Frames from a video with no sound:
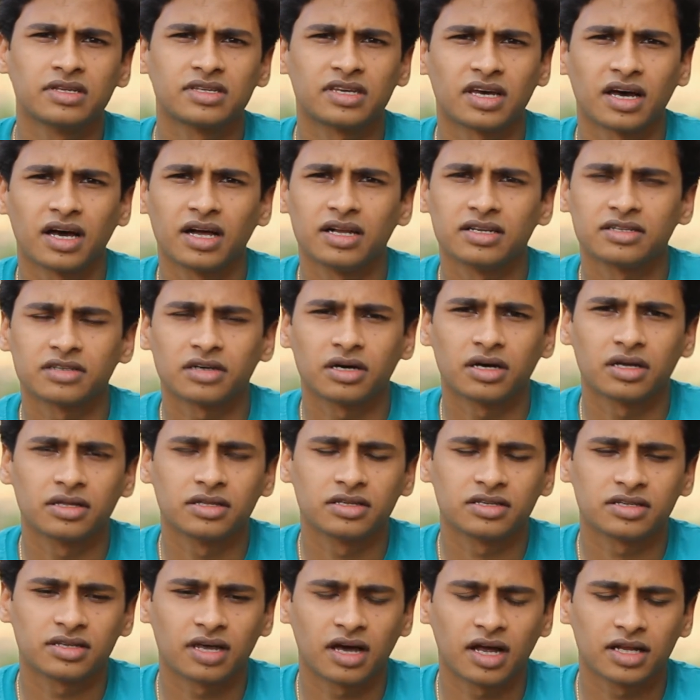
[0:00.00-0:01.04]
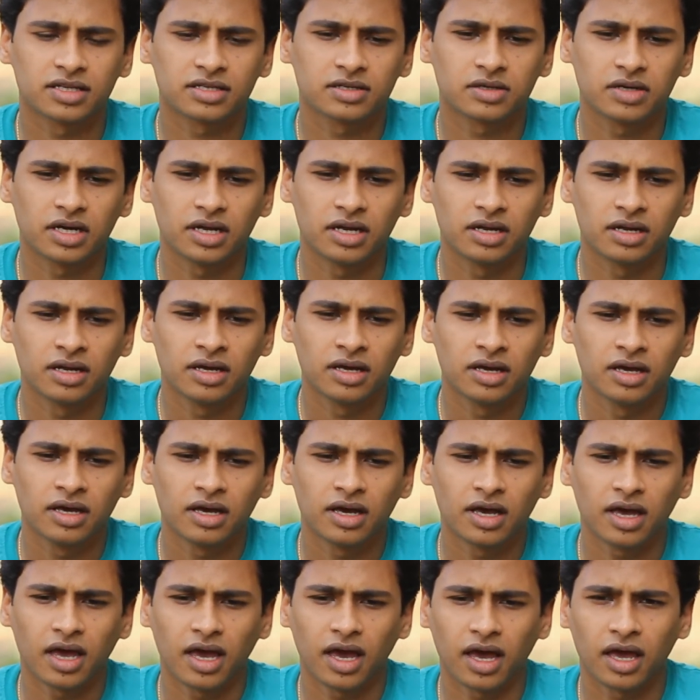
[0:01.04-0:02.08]
tiles on the start screen,
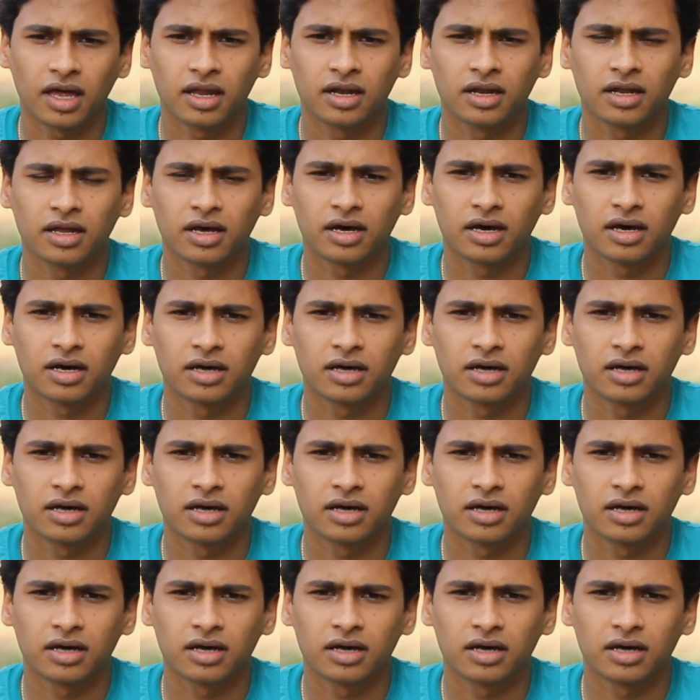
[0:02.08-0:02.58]
and